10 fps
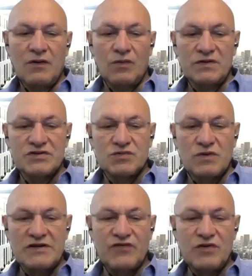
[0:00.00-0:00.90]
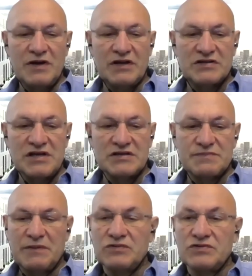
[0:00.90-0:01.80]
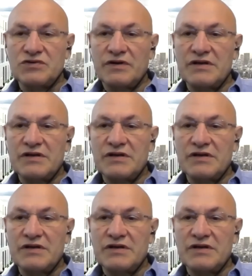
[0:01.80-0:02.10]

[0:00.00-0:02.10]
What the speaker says: We'll just wait a few minutes as people join